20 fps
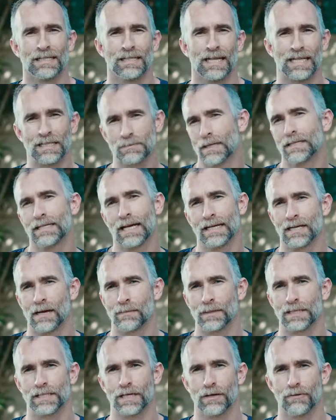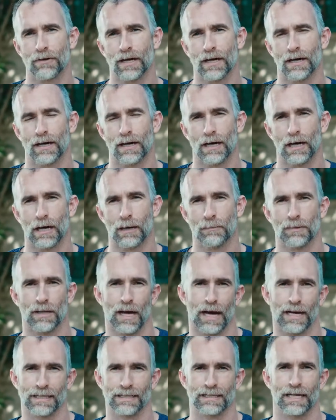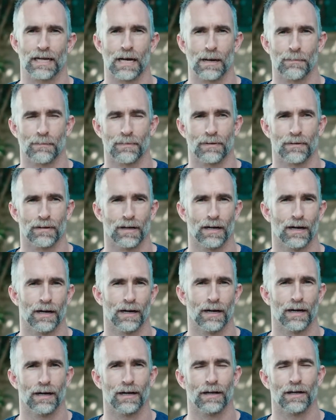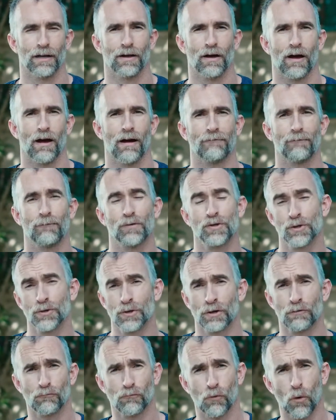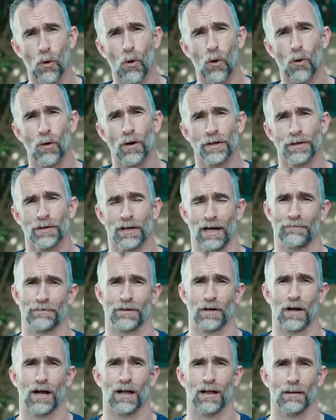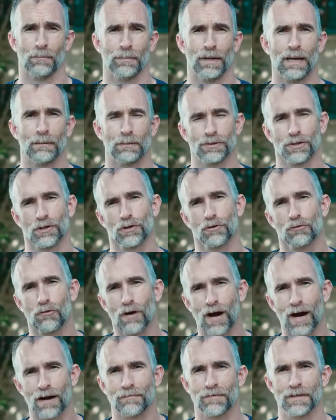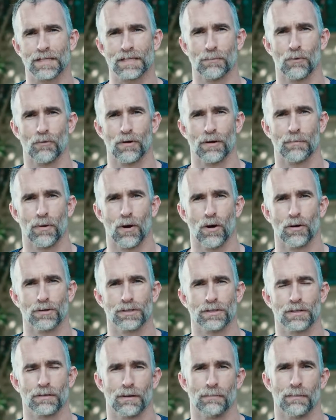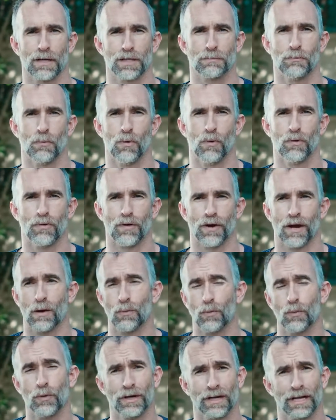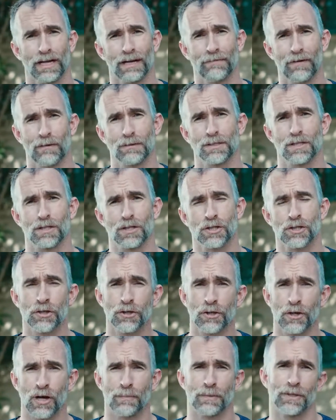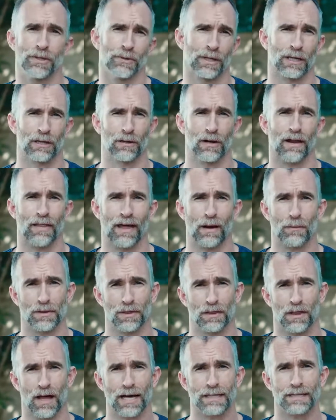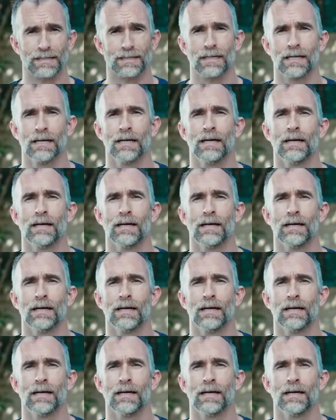That's my daytime exterior lighting setup. Shooting raw, I'll be able to craft this more in post, much more than I would if I was in the studio. I'd be doing a lot of that with lights.